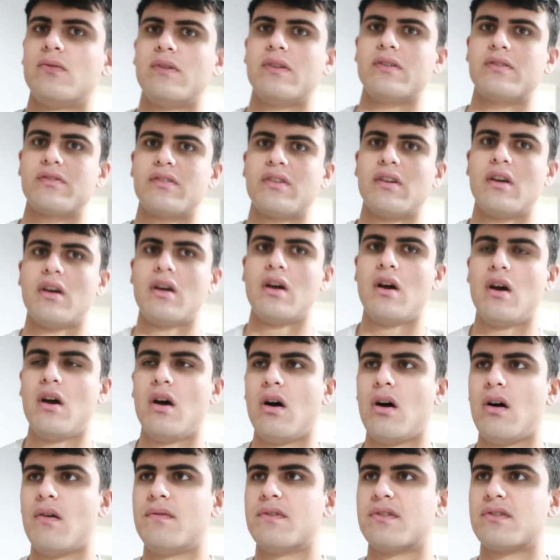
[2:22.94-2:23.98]
There's
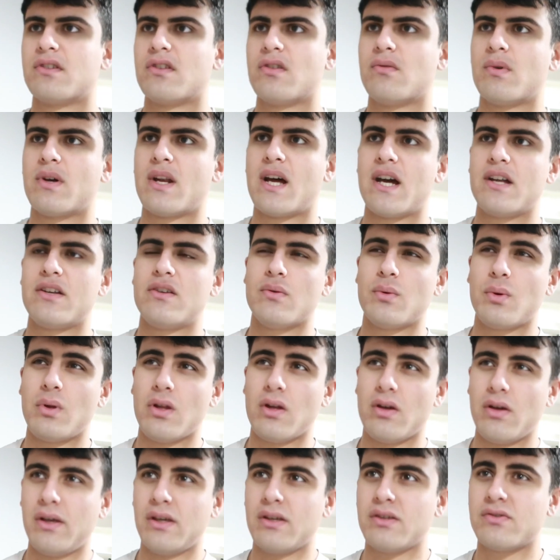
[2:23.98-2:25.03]
obviously the one I do a
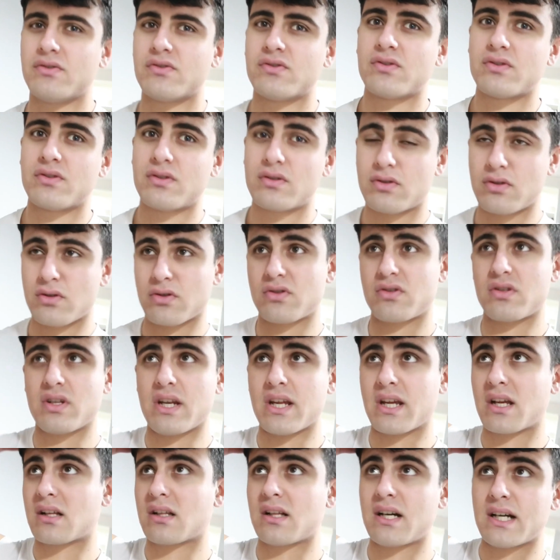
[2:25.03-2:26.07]
lot is just an
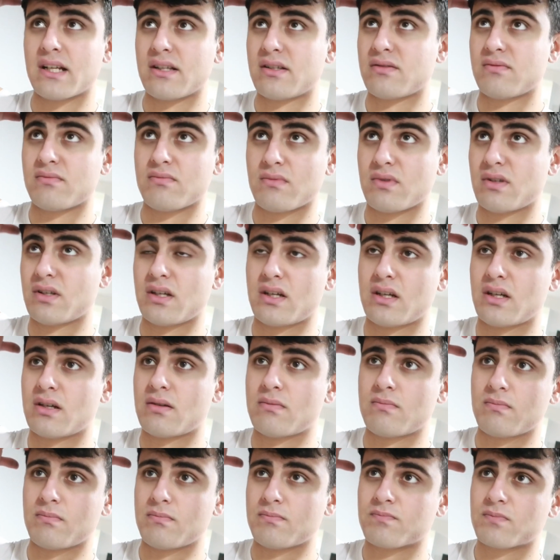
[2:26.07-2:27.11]
incline
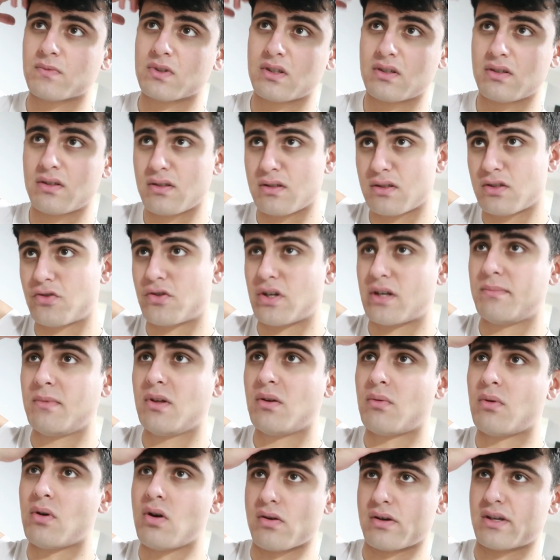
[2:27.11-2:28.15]
um,
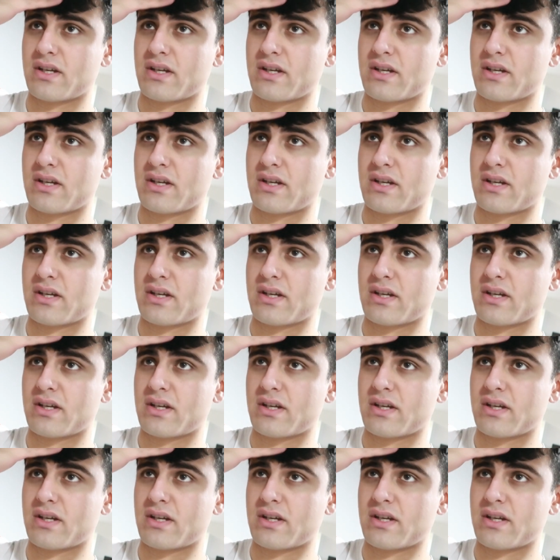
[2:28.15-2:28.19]
treadmill walk.